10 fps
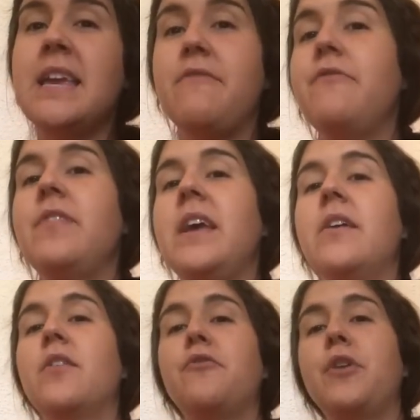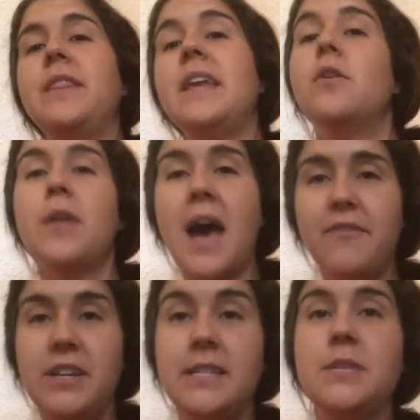if they're afraid they don't
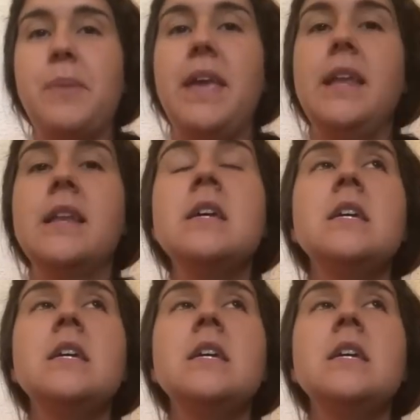have it in Spain.